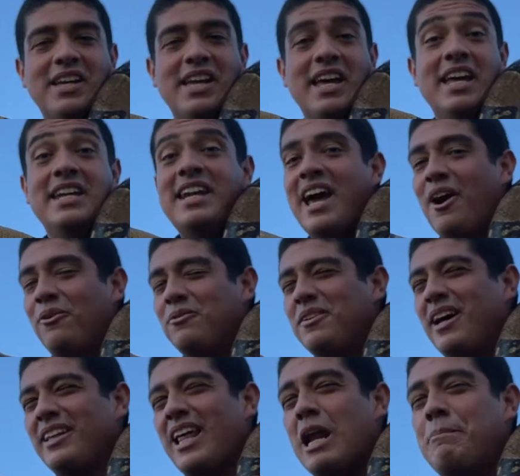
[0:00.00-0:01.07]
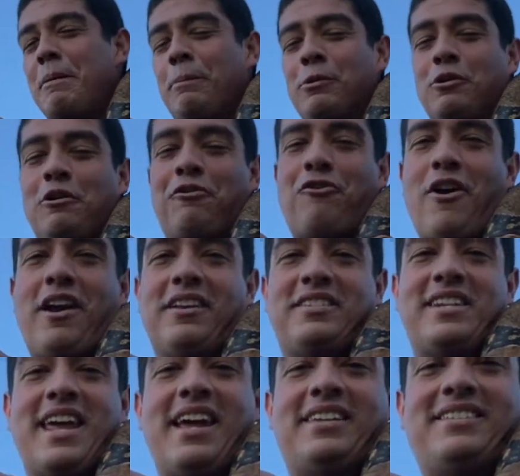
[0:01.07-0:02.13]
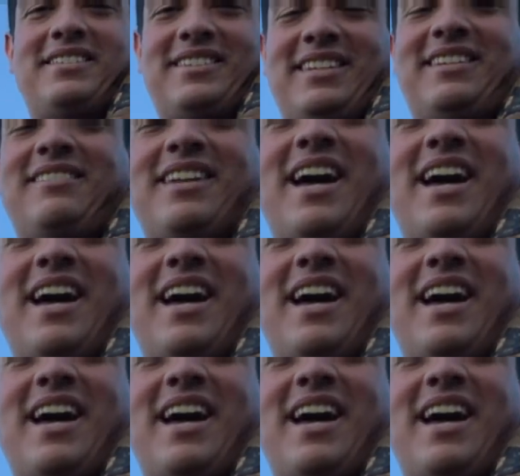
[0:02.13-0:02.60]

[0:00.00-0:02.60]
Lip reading: Now, a lot of people are afraid of snakes, and I